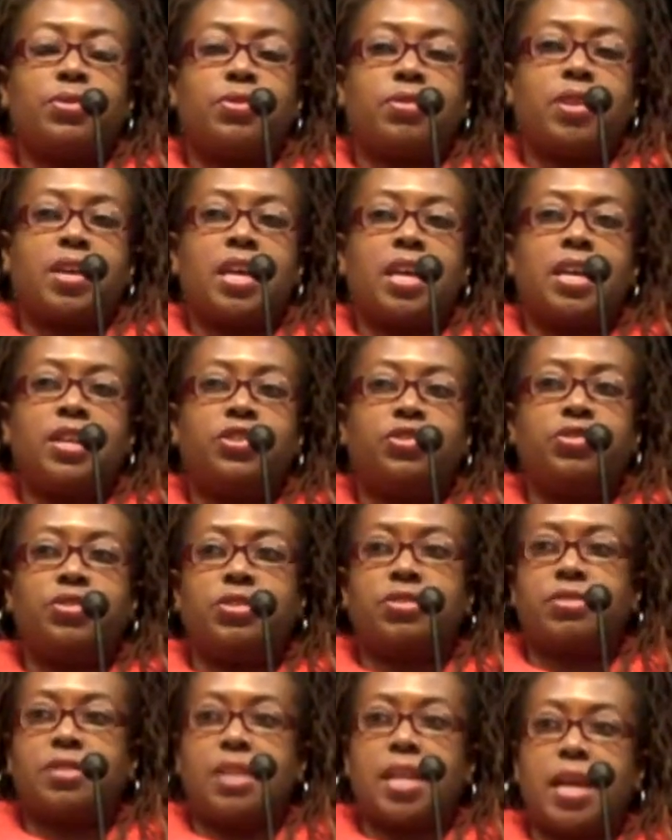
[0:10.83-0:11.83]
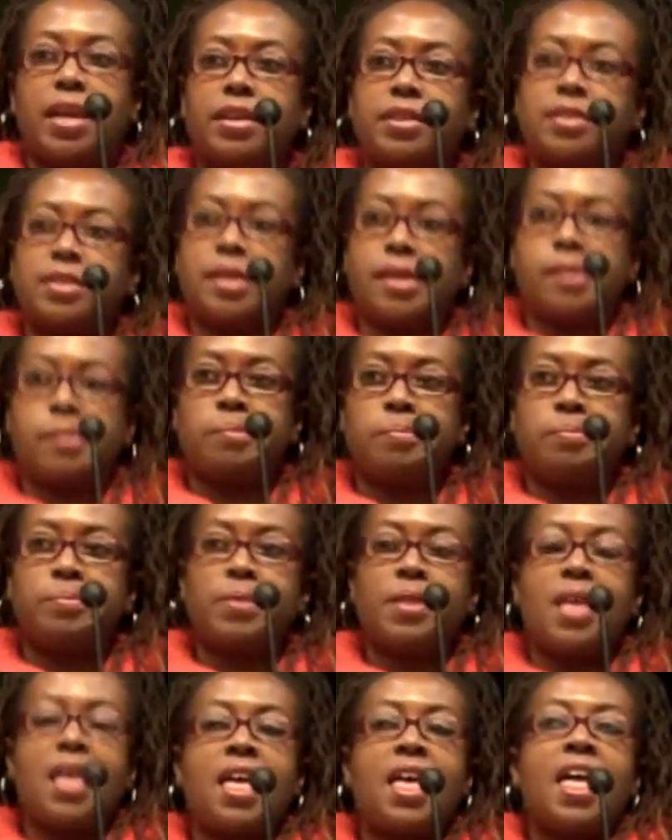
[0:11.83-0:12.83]
Luther King Jr.'s legacy.
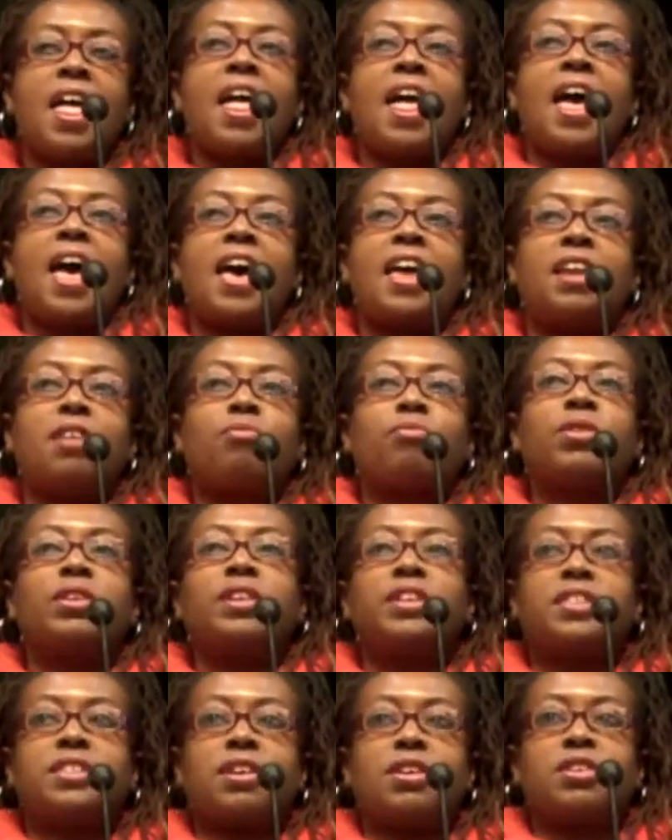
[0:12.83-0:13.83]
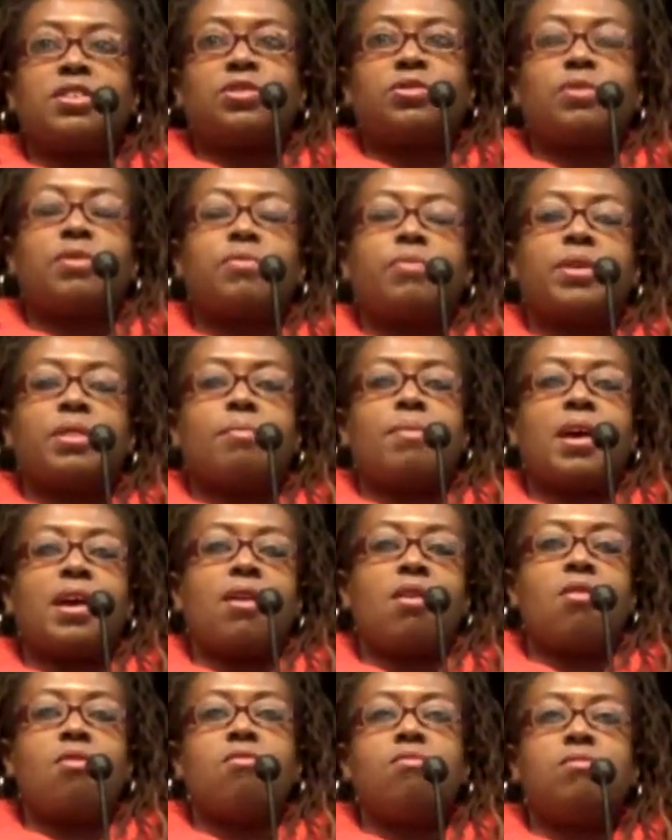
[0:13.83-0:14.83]
And it really starts sort of with my
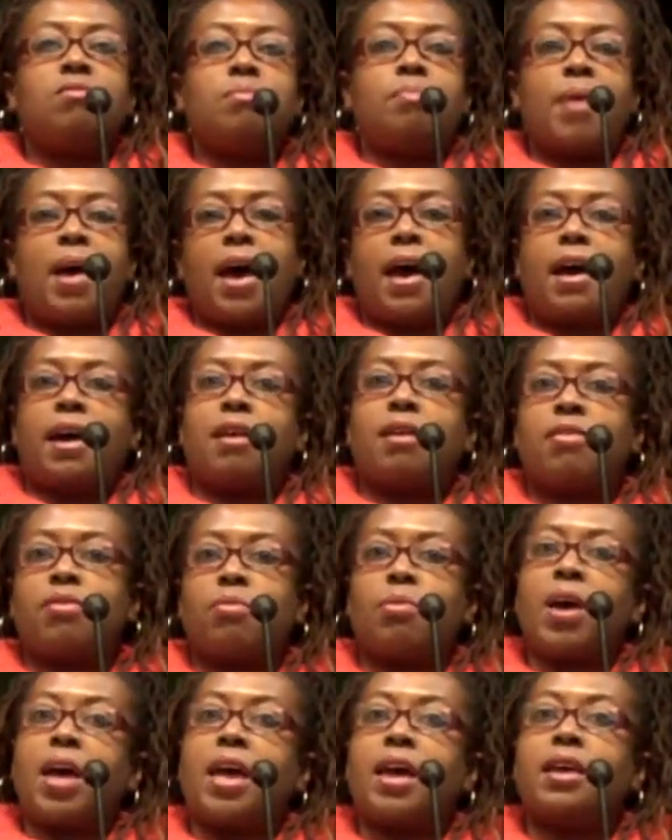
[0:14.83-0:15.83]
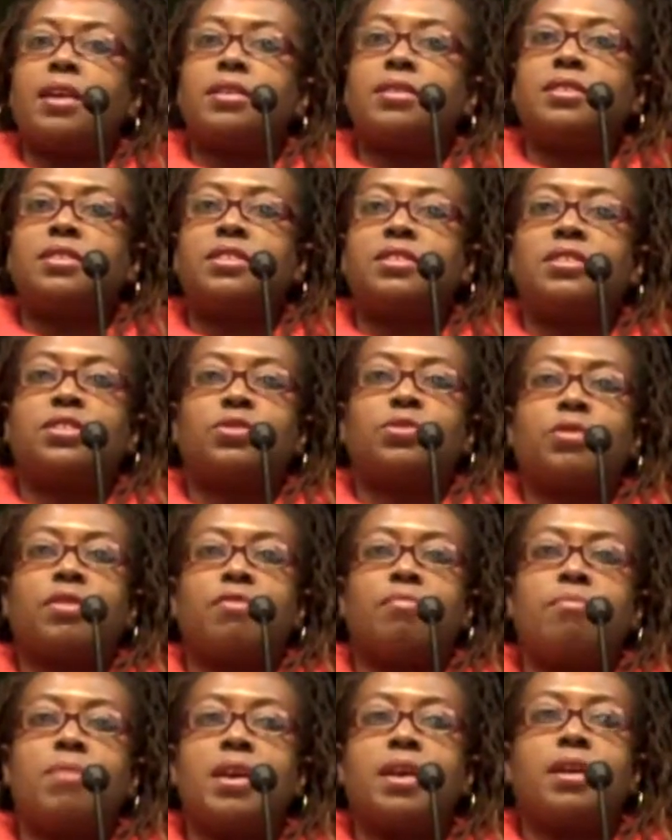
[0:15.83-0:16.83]
own pathways to sort
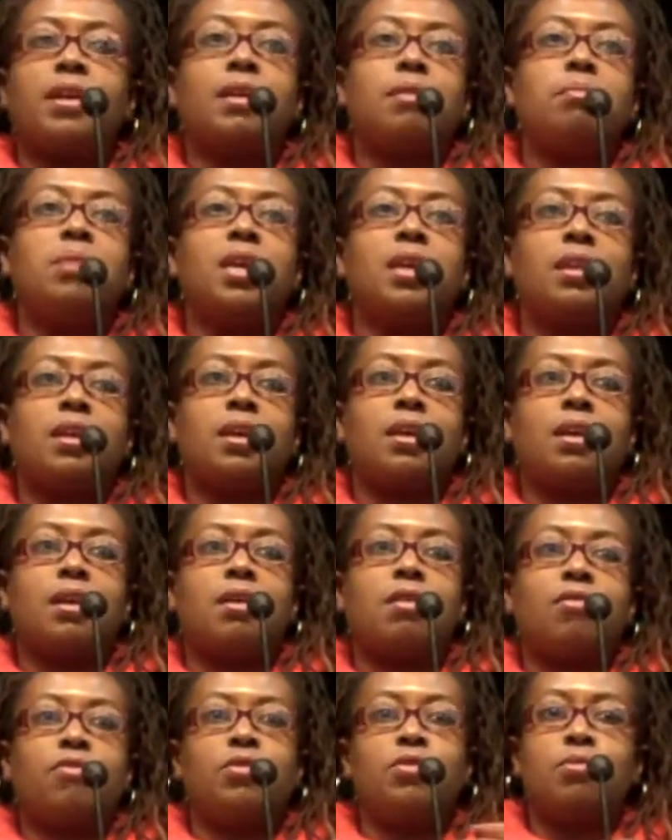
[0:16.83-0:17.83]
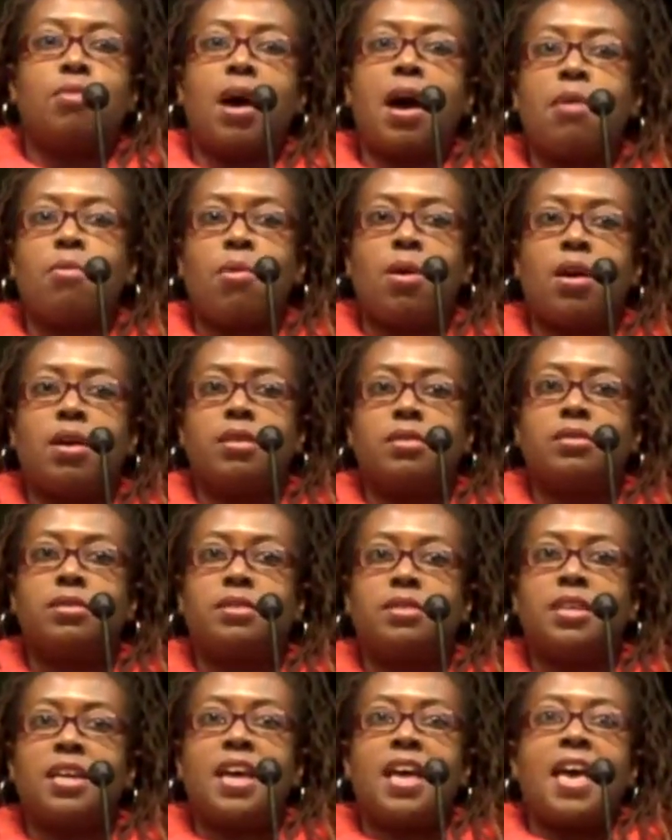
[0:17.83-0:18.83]
of making meaning of who I
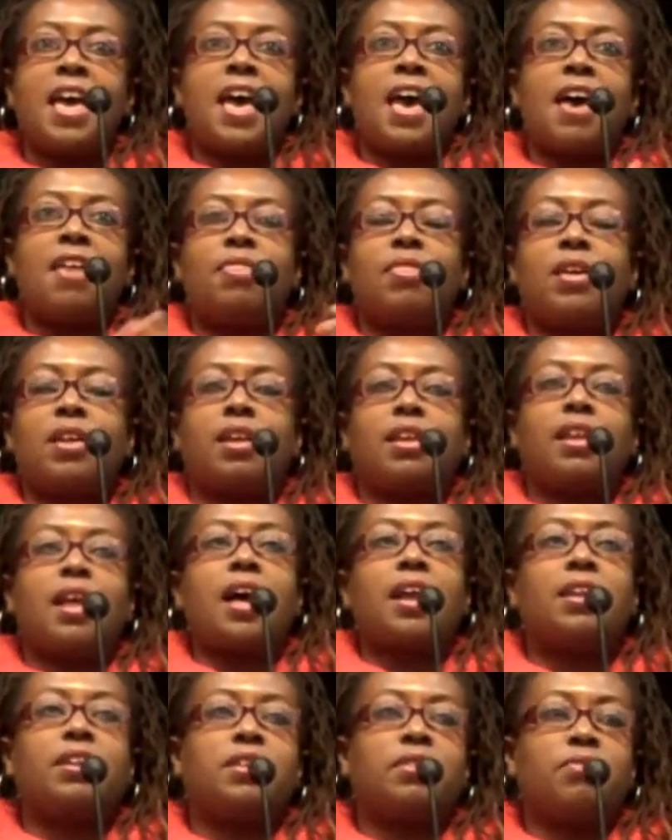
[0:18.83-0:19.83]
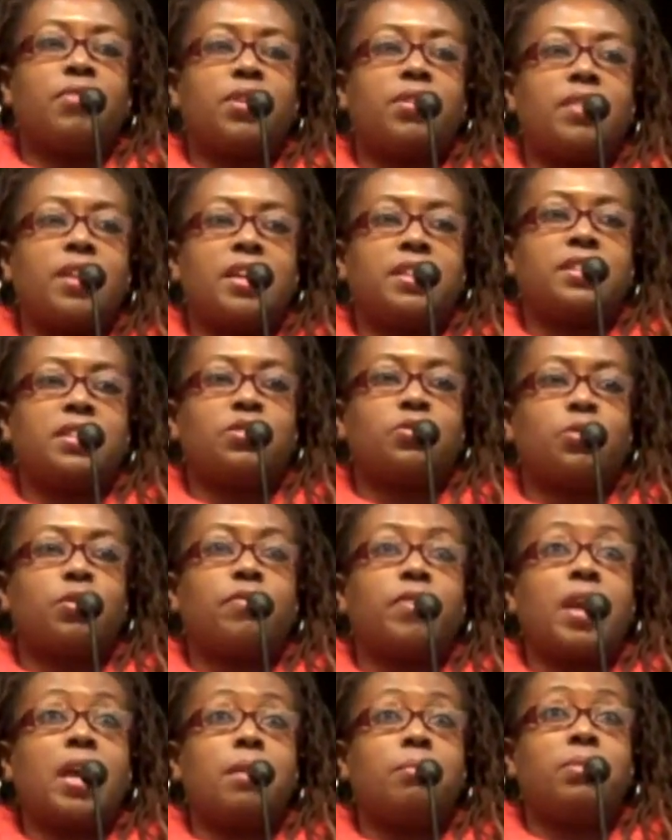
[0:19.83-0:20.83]
was, and then a lot of different things that sort
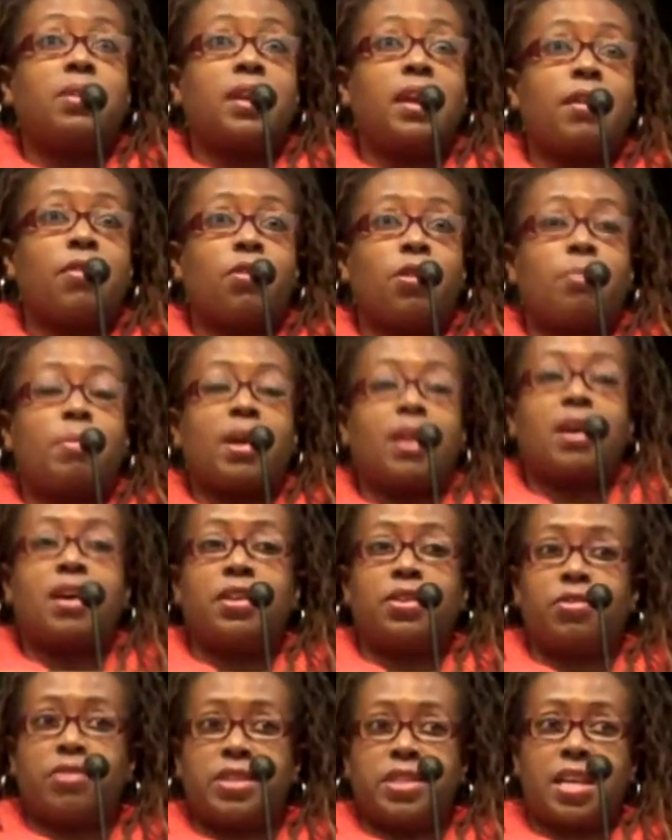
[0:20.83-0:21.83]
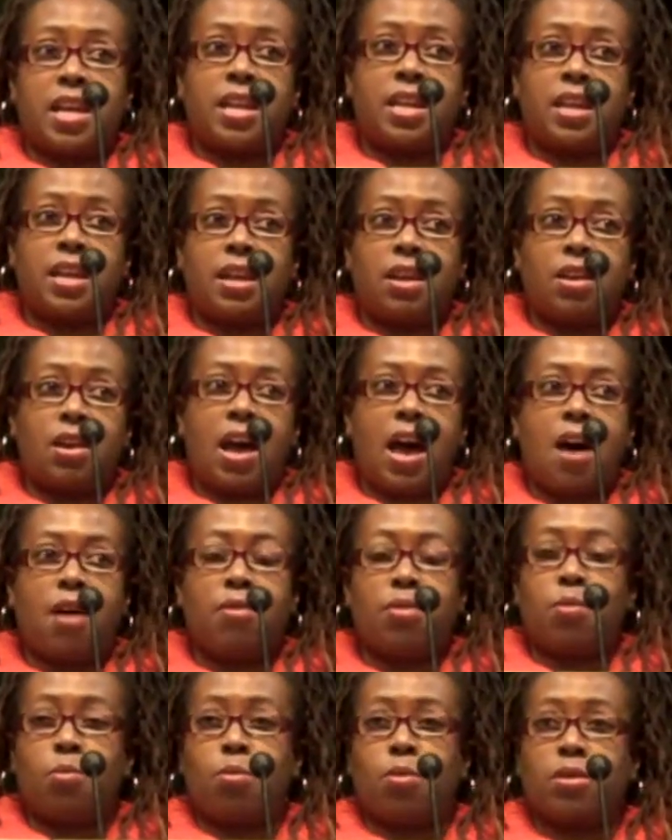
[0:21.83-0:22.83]
of came together about understanding
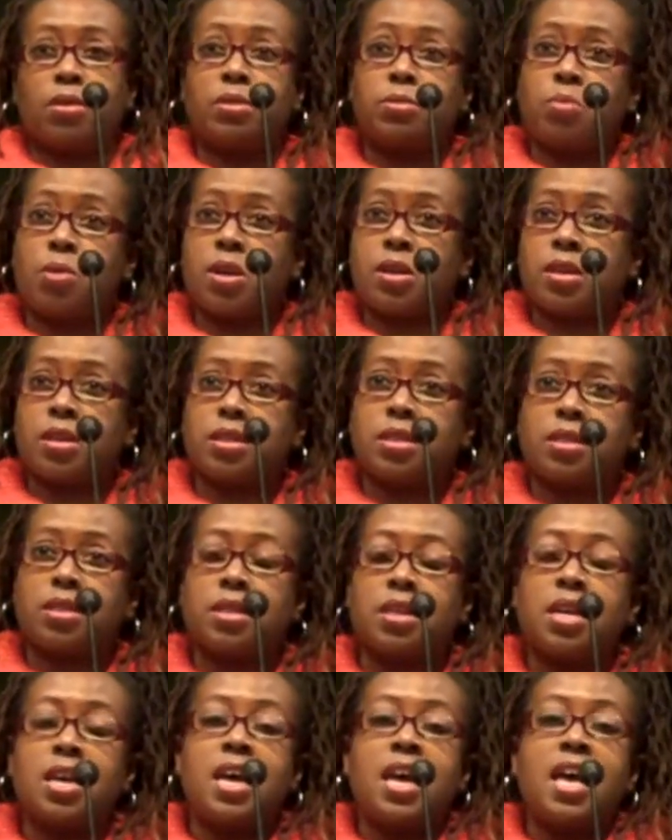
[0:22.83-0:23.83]
how the world works.